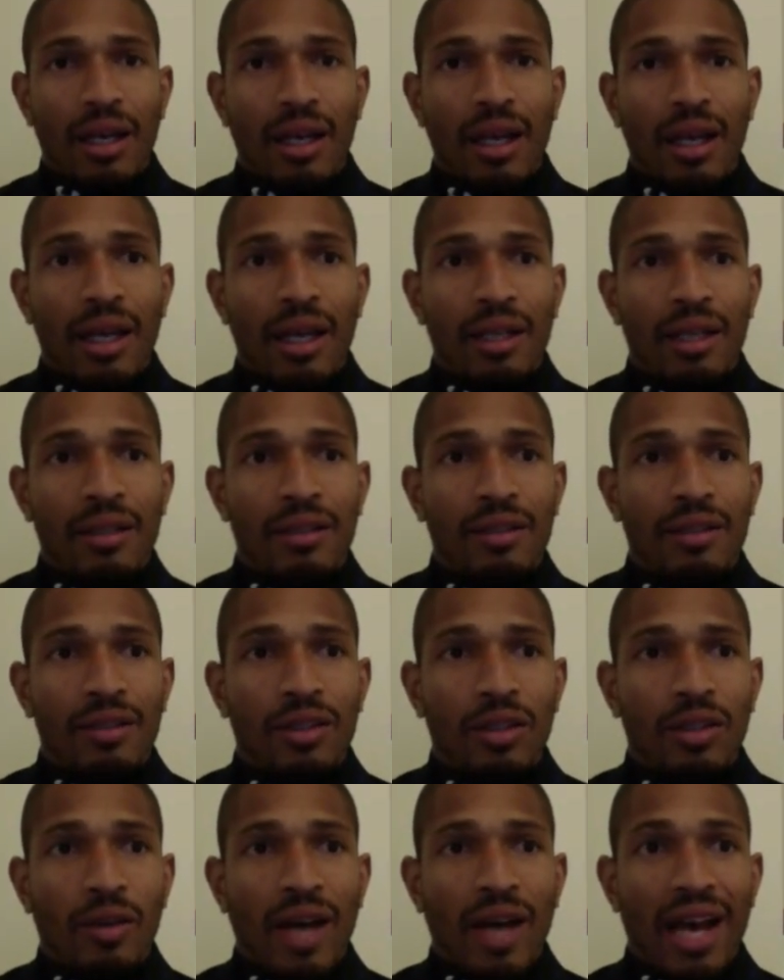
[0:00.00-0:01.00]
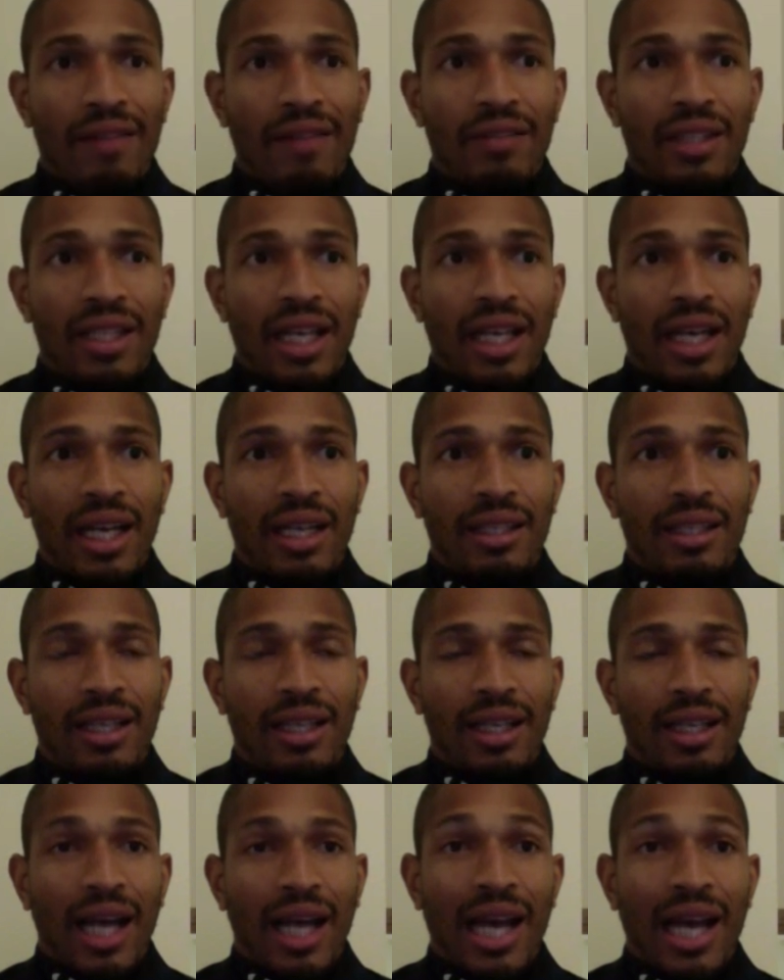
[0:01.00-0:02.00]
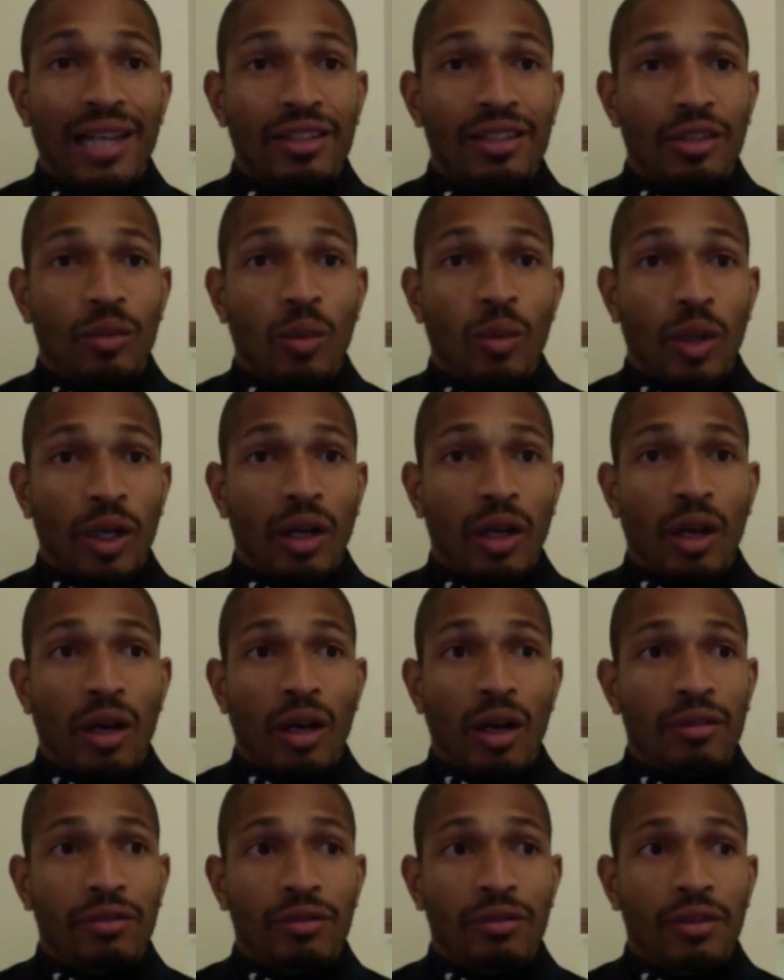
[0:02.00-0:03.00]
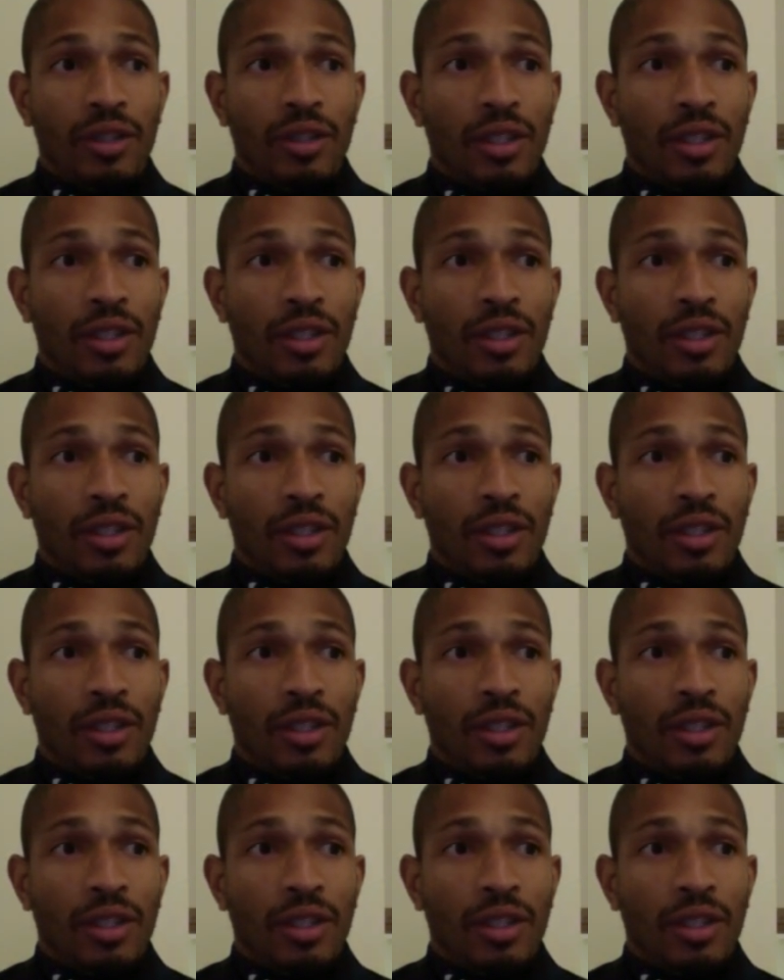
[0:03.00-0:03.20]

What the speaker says: And, you know, having that guide to work off,